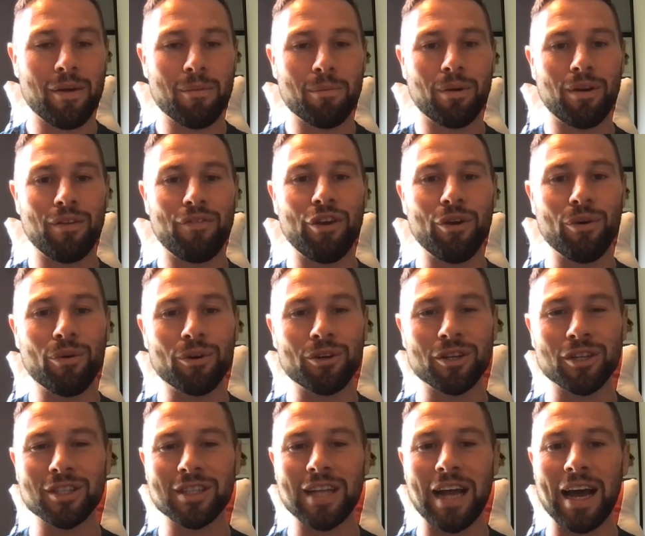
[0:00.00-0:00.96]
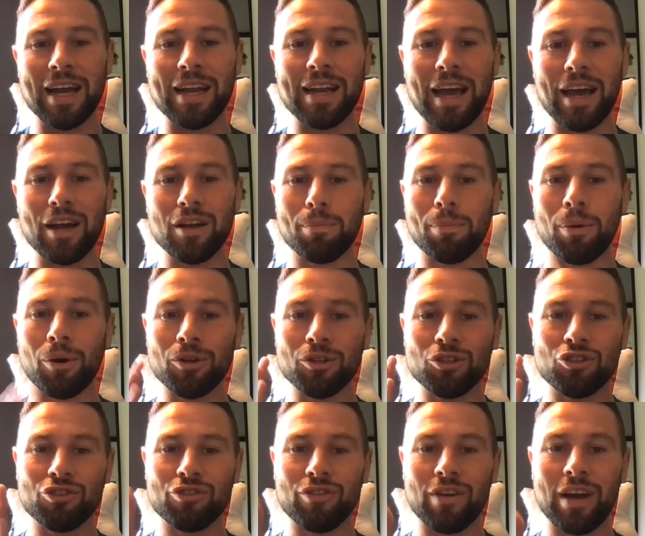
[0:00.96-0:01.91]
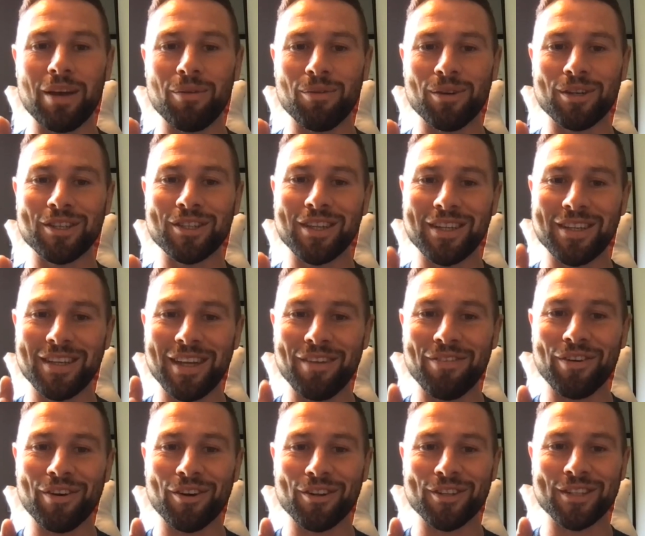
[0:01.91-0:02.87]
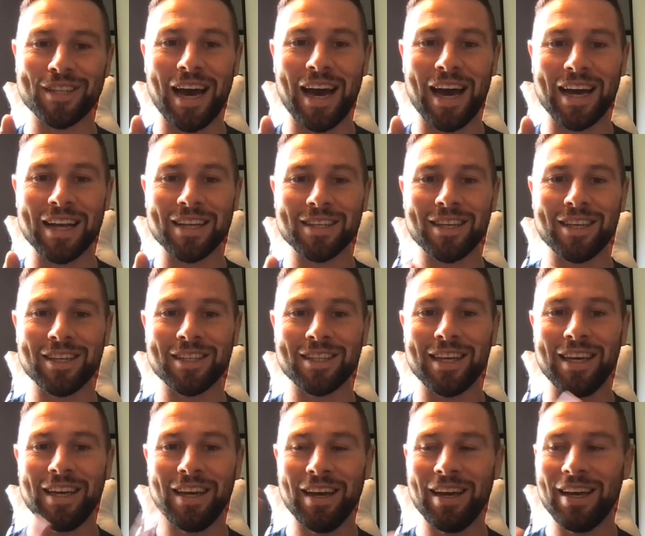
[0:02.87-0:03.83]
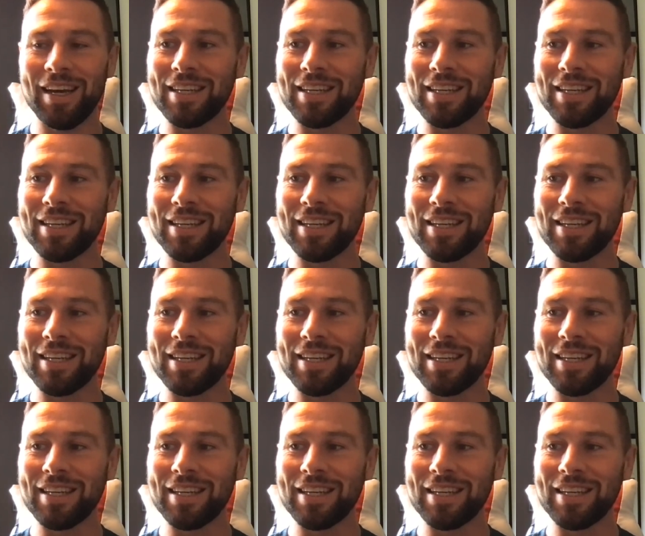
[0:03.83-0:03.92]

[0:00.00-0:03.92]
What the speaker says: But if you understand how to punch straight, which is a difficult task, you see,